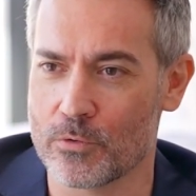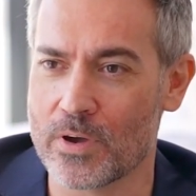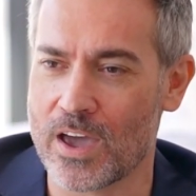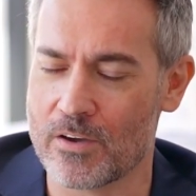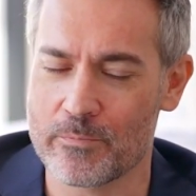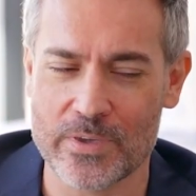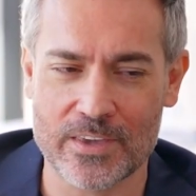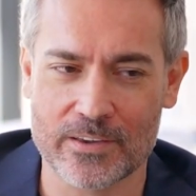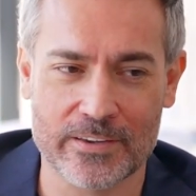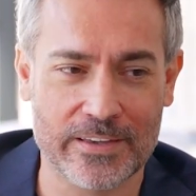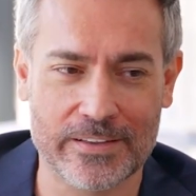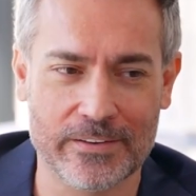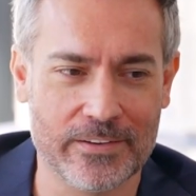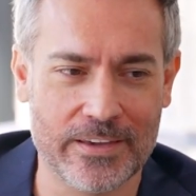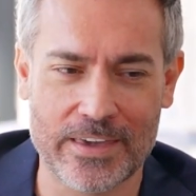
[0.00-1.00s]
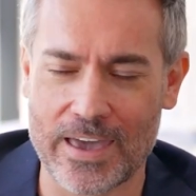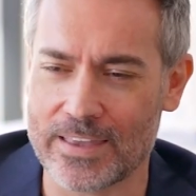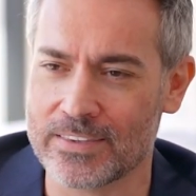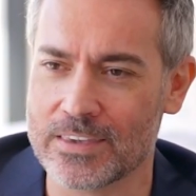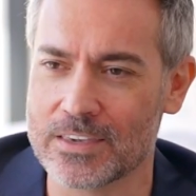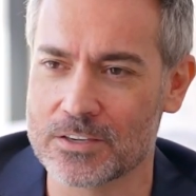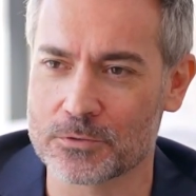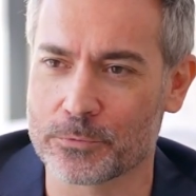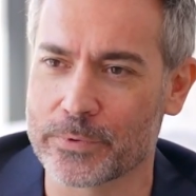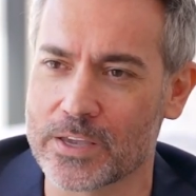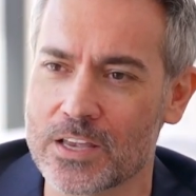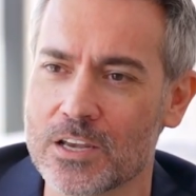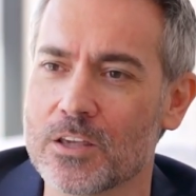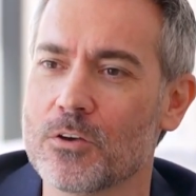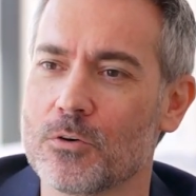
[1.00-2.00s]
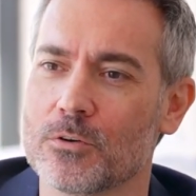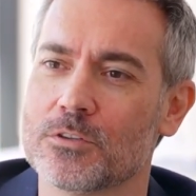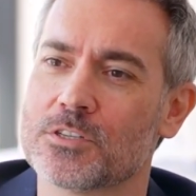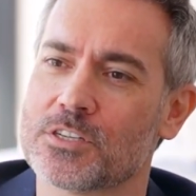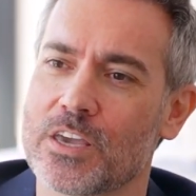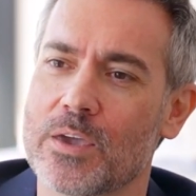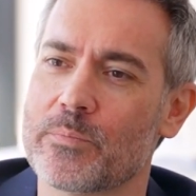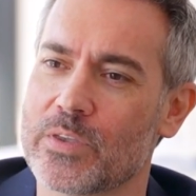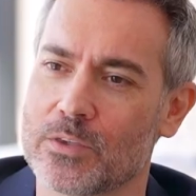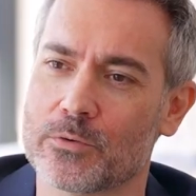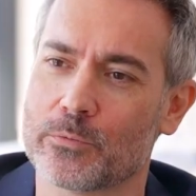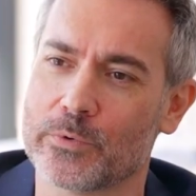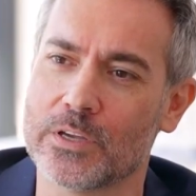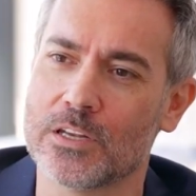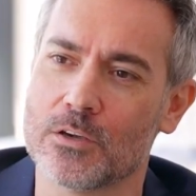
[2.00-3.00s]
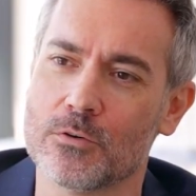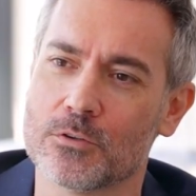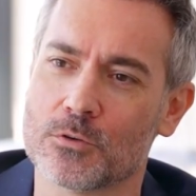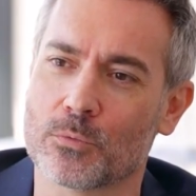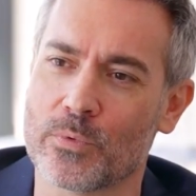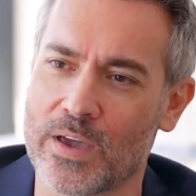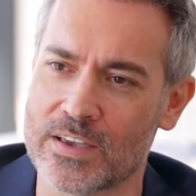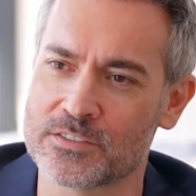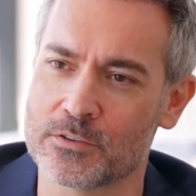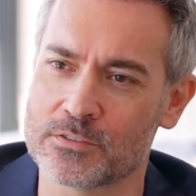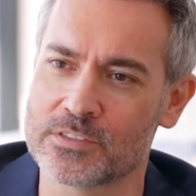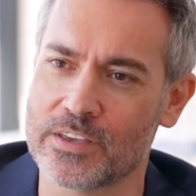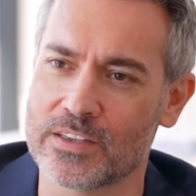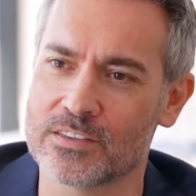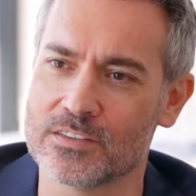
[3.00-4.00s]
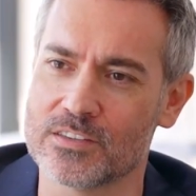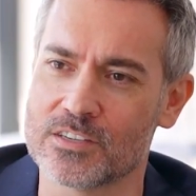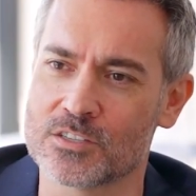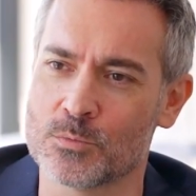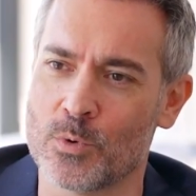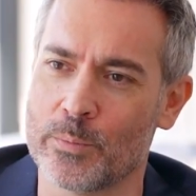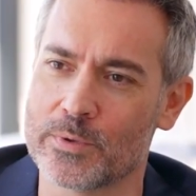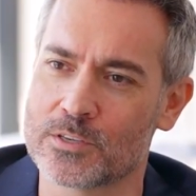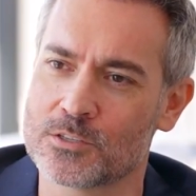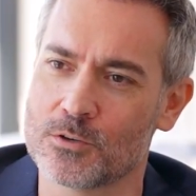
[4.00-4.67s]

we have been getting really good shape and really good results at this moment.